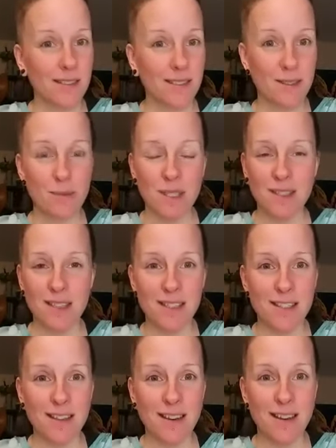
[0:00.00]
It's going to be
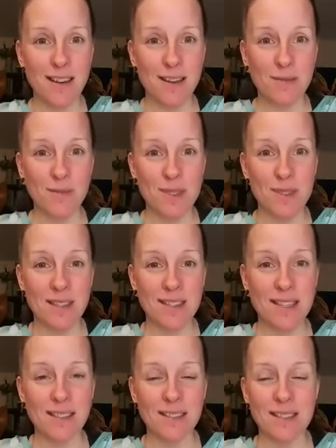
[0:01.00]
intense times,
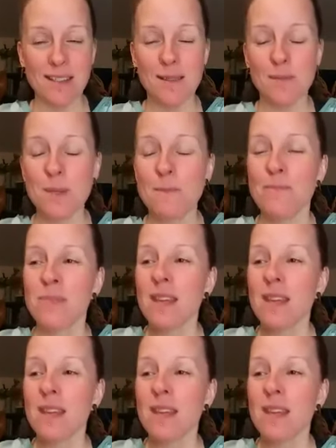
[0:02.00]
intense times.